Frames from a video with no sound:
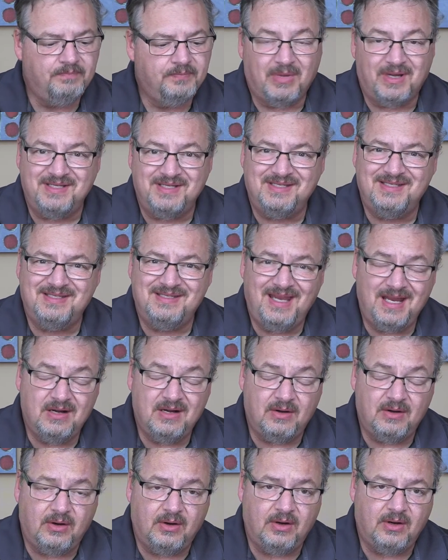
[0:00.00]
By
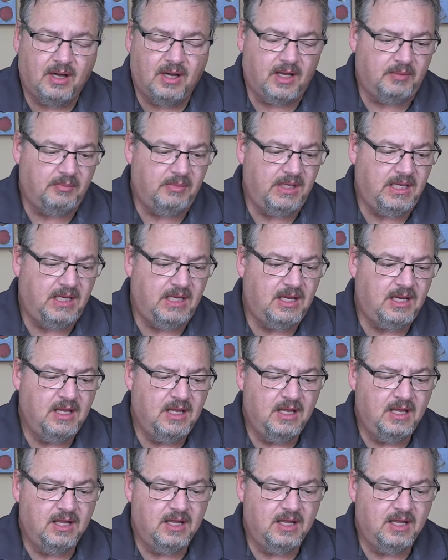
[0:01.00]
standard, I mean